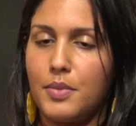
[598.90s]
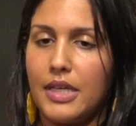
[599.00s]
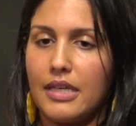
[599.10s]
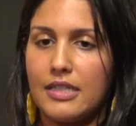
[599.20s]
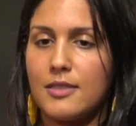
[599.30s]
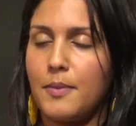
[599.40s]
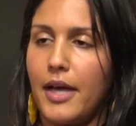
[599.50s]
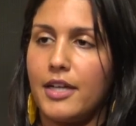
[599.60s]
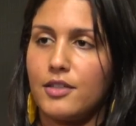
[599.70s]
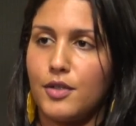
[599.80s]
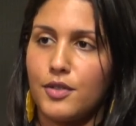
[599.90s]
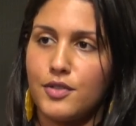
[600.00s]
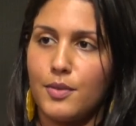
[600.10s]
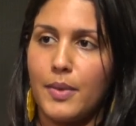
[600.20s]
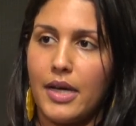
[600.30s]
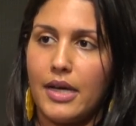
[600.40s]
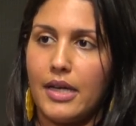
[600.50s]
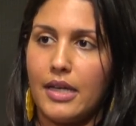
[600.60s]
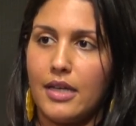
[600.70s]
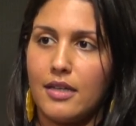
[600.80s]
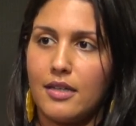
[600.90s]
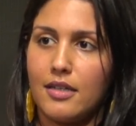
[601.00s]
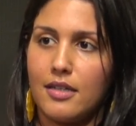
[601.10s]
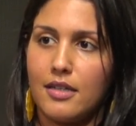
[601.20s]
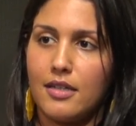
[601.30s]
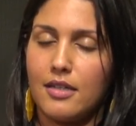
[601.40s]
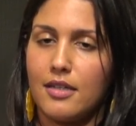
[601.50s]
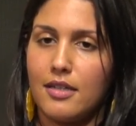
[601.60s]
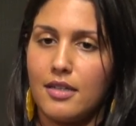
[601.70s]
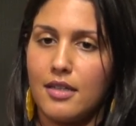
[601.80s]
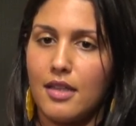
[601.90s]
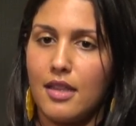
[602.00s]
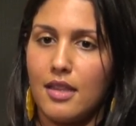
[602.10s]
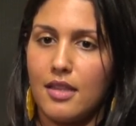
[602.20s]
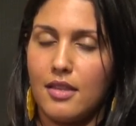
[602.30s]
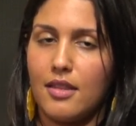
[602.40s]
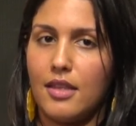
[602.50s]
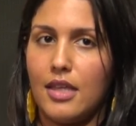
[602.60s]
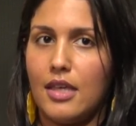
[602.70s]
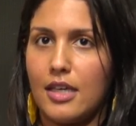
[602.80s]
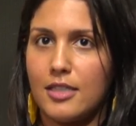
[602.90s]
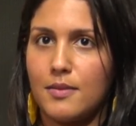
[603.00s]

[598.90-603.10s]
being inspired also by. Uh, the